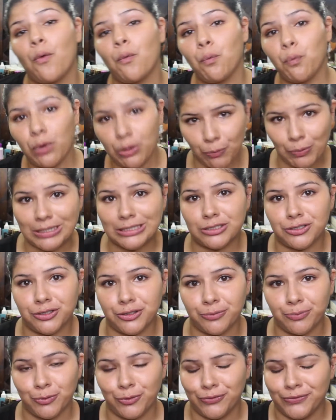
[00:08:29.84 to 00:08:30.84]
we went to
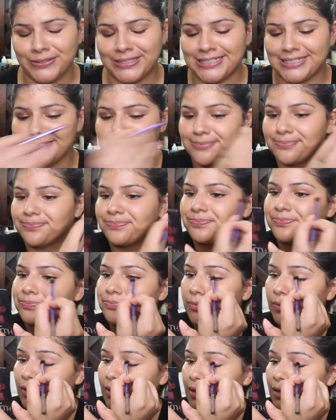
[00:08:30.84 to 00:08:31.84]
the movies.
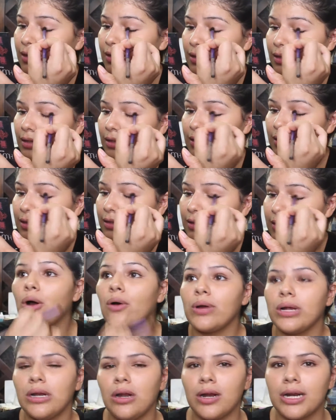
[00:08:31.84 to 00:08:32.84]

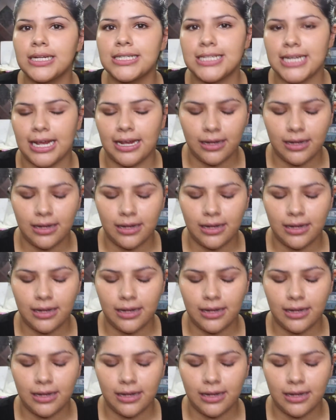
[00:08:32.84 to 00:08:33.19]
Going on a